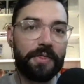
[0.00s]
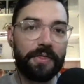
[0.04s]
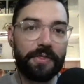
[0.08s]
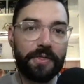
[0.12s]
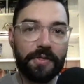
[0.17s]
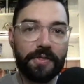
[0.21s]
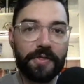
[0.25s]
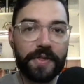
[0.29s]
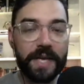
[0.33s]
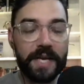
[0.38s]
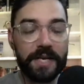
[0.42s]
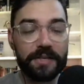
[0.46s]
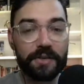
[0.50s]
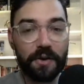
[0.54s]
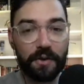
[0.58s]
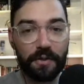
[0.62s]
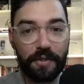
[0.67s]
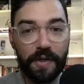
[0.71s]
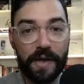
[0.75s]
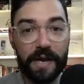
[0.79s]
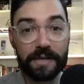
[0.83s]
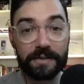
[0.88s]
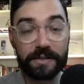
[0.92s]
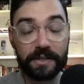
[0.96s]
these are
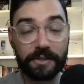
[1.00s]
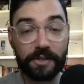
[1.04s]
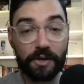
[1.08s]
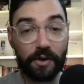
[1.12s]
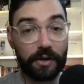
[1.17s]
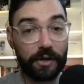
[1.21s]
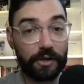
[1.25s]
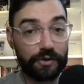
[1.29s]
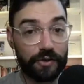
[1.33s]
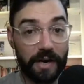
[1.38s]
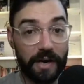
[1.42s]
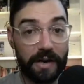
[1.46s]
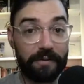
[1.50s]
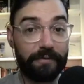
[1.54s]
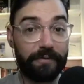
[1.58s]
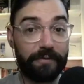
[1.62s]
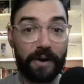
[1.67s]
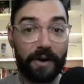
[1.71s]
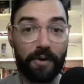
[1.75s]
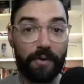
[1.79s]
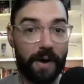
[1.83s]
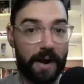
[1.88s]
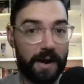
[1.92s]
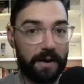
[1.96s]
things that they're going to try and
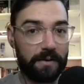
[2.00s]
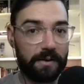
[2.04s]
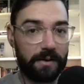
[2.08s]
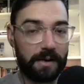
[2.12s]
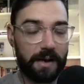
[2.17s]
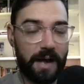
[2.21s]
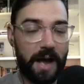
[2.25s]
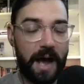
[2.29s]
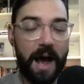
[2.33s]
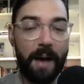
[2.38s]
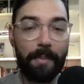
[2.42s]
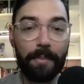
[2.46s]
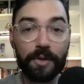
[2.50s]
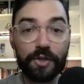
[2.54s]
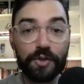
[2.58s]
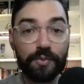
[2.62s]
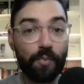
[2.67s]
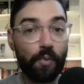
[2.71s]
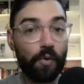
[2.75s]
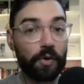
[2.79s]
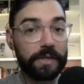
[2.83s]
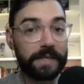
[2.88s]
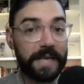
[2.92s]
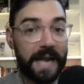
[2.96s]
figure out. How much
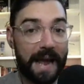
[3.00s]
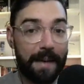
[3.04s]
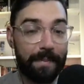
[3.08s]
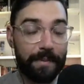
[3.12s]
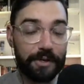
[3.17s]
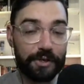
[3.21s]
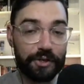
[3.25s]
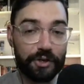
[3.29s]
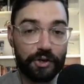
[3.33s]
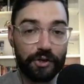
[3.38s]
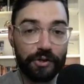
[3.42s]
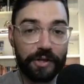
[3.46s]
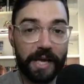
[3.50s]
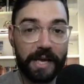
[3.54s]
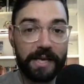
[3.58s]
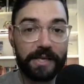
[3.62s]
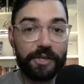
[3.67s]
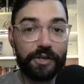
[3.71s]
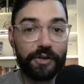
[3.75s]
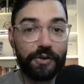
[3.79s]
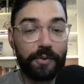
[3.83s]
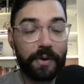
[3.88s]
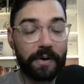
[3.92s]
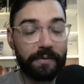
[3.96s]
more damage could they
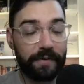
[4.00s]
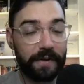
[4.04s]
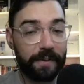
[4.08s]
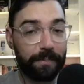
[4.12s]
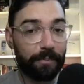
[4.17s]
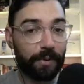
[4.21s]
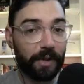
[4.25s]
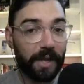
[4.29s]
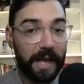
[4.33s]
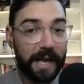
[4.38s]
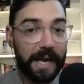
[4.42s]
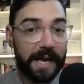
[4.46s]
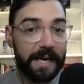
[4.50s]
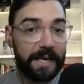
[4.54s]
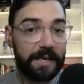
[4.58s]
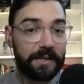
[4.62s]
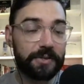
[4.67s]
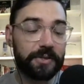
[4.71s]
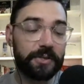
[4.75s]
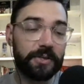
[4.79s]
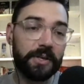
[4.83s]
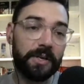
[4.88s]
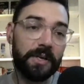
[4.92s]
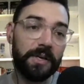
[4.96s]
do if he
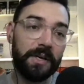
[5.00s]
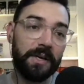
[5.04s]
plays?